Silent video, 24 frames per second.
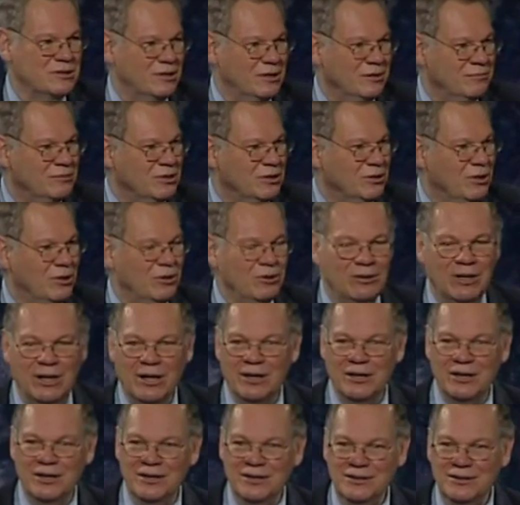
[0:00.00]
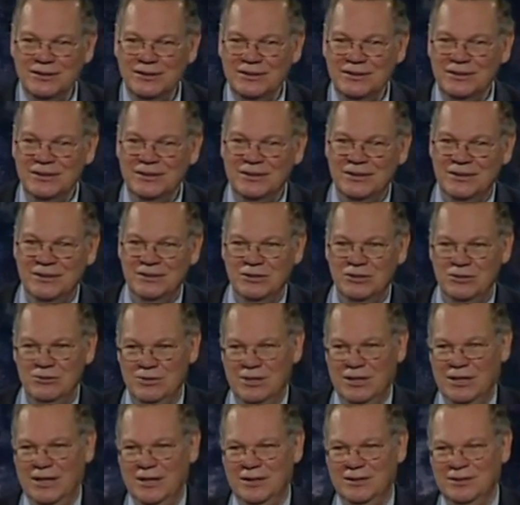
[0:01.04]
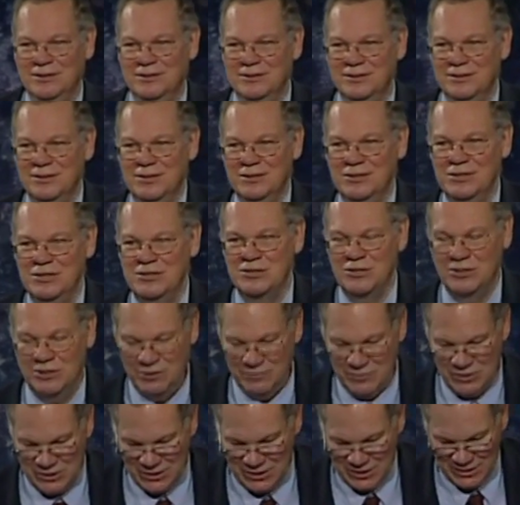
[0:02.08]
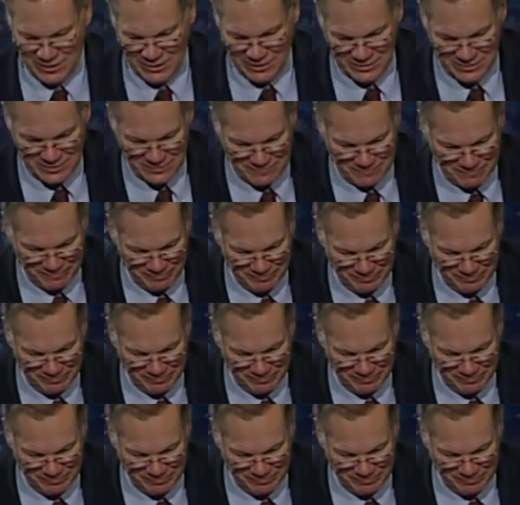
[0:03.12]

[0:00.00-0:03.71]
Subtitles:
love to know how to do that and dissolve scars.